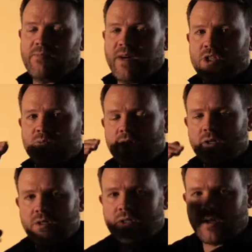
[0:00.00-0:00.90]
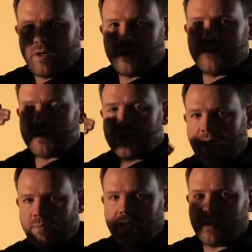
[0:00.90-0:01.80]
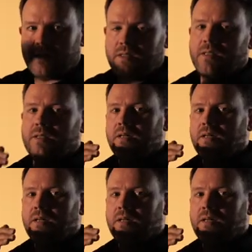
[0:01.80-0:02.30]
have much more control of subtle